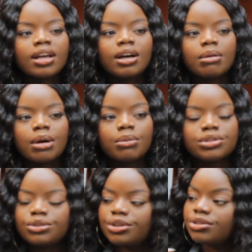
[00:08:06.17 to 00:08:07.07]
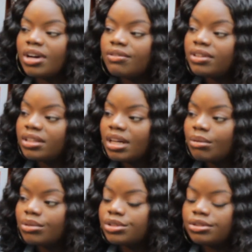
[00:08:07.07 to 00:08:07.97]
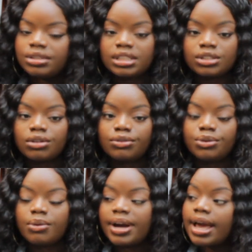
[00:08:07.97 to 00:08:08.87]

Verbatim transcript: Um, I want to go traveling. I mm. want to discover who I